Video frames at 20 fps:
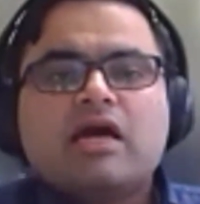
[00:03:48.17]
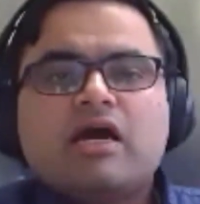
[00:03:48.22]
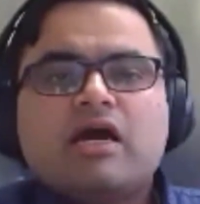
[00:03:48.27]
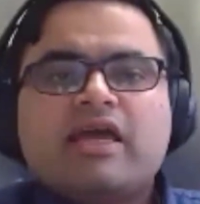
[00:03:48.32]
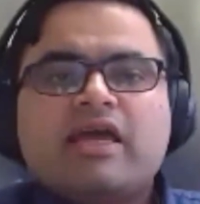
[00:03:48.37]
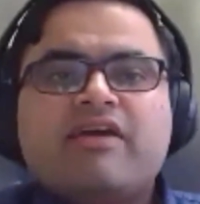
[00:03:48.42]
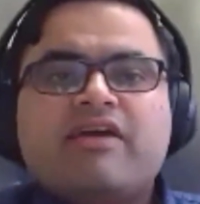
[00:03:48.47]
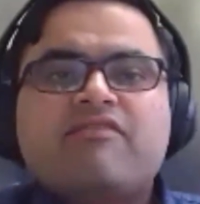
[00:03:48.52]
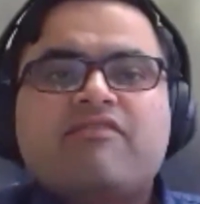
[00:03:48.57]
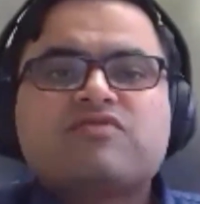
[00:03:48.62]

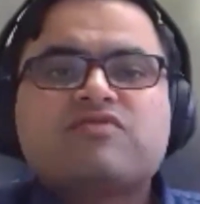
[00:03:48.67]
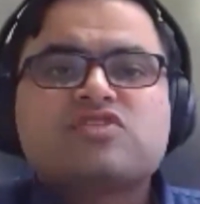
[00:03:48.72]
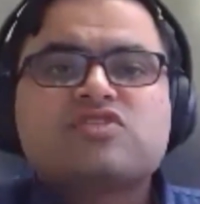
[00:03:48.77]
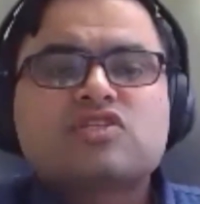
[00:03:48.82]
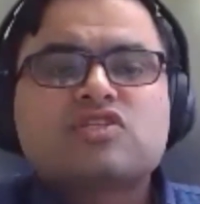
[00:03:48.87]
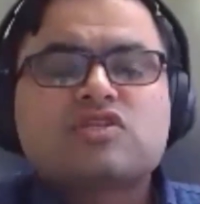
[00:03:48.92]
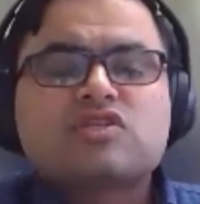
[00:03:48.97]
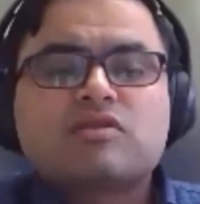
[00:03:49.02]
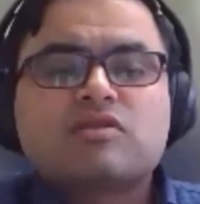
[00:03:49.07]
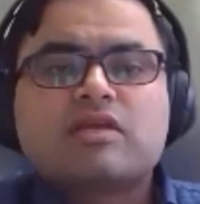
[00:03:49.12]
have
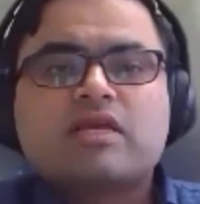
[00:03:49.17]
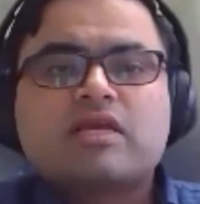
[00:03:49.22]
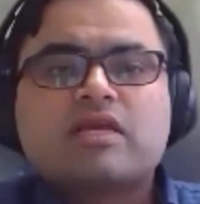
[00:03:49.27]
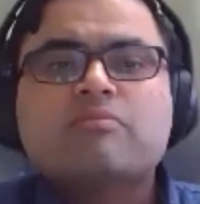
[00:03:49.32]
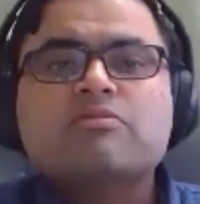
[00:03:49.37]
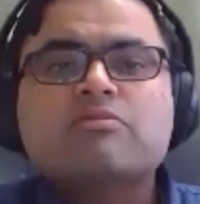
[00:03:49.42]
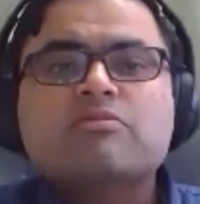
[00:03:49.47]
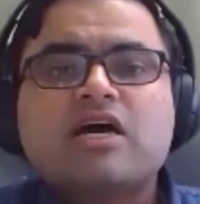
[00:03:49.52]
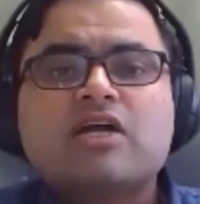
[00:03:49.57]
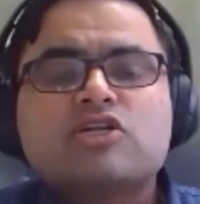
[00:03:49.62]

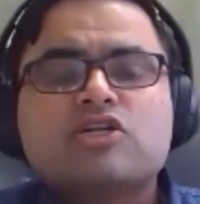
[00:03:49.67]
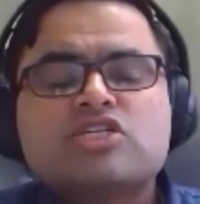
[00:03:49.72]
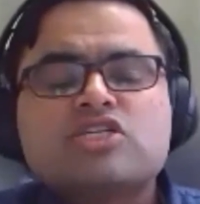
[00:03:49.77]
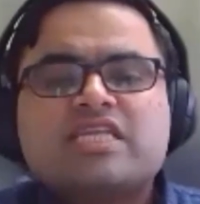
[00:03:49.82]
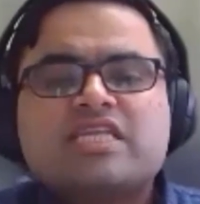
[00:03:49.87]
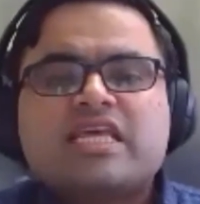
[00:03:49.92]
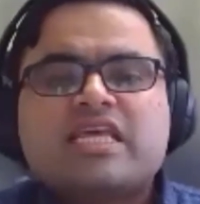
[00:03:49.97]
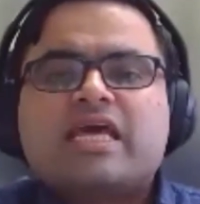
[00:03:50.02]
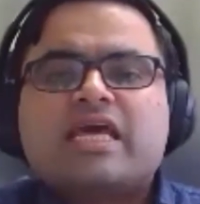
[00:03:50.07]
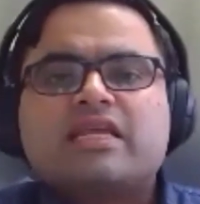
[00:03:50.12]
come to
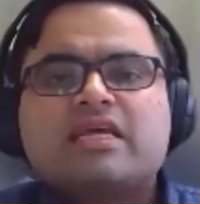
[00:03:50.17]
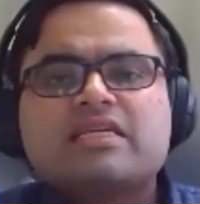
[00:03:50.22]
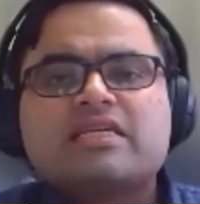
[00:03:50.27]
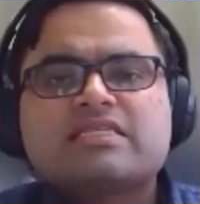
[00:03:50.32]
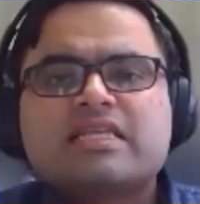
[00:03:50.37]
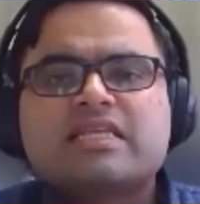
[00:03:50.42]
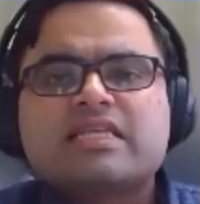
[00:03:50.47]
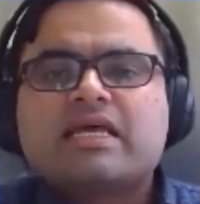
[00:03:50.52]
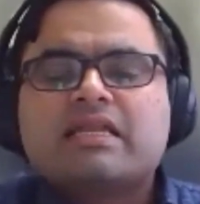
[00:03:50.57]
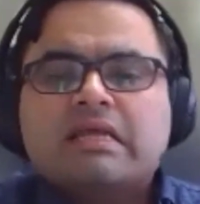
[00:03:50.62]
understand
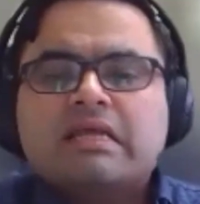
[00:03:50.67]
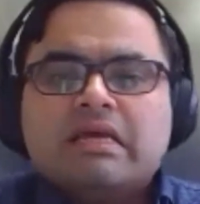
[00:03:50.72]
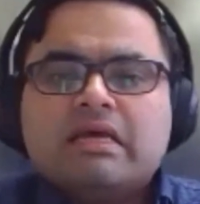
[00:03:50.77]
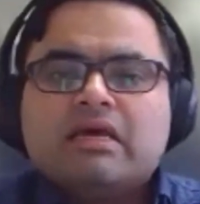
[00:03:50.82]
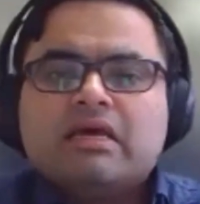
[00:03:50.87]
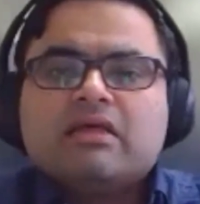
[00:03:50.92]
is that